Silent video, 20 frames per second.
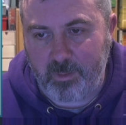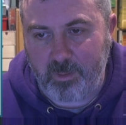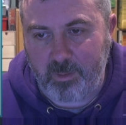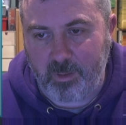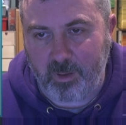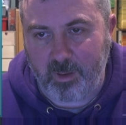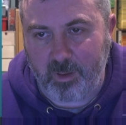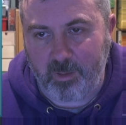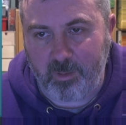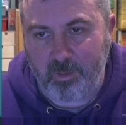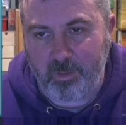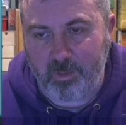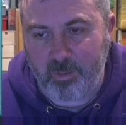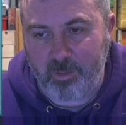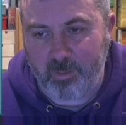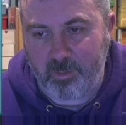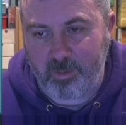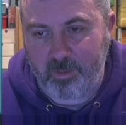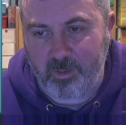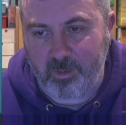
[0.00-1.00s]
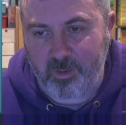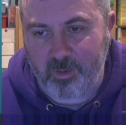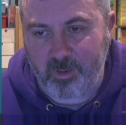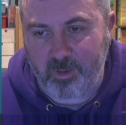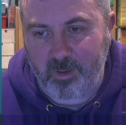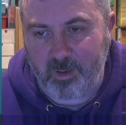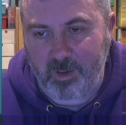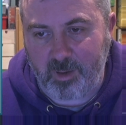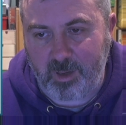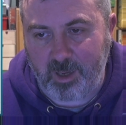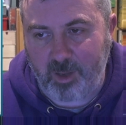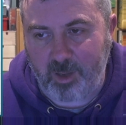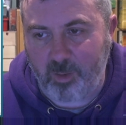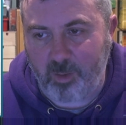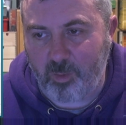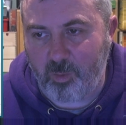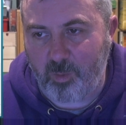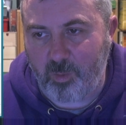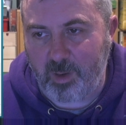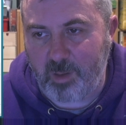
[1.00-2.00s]
and click on
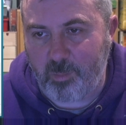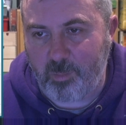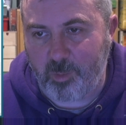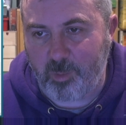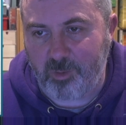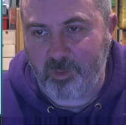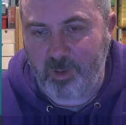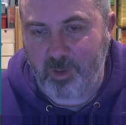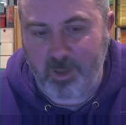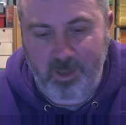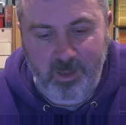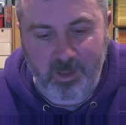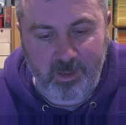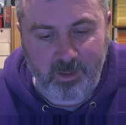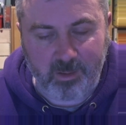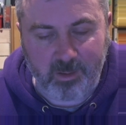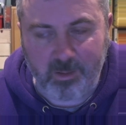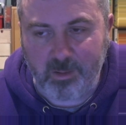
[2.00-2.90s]
the read button here